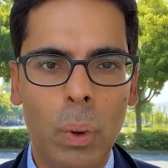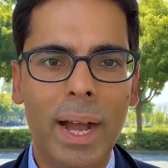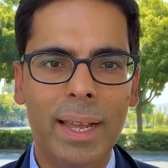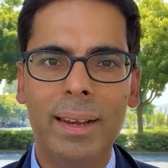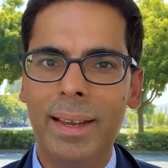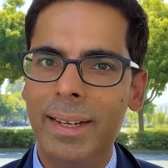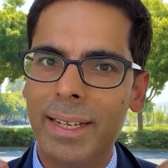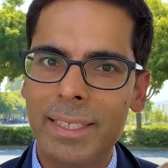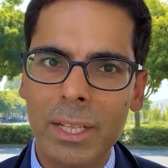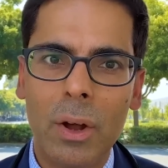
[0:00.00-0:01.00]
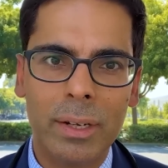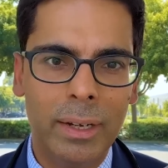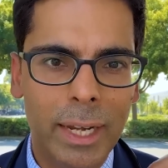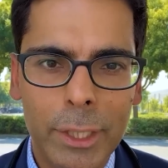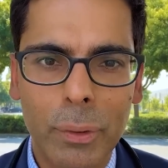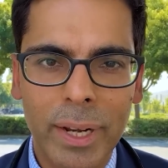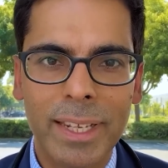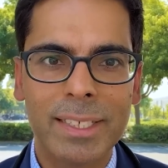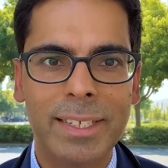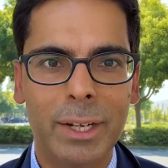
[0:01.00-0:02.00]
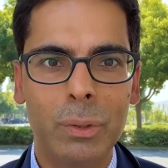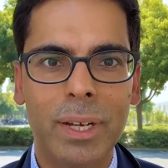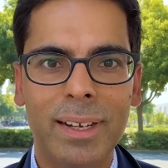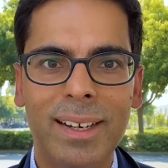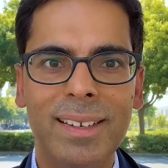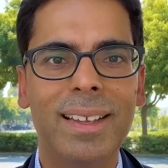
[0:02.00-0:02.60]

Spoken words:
While it does not literally stick to the gut,